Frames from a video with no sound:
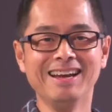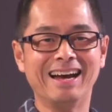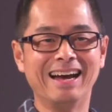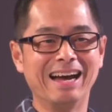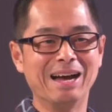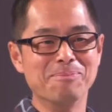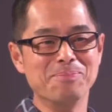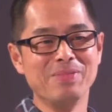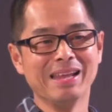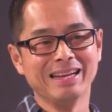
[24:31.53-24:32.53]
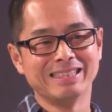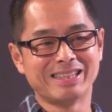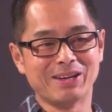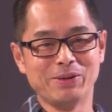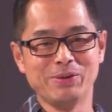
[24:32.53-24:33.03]
Um,
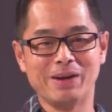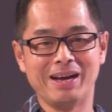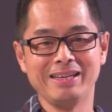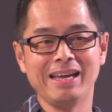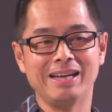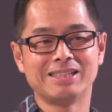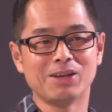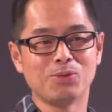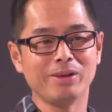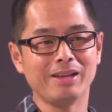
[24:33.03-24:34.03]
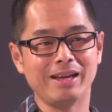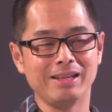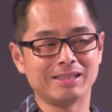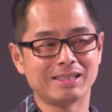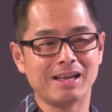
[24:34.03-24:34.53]
so uh, yeah, so one day
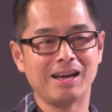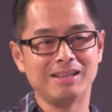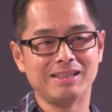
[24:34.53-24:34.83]
this uh,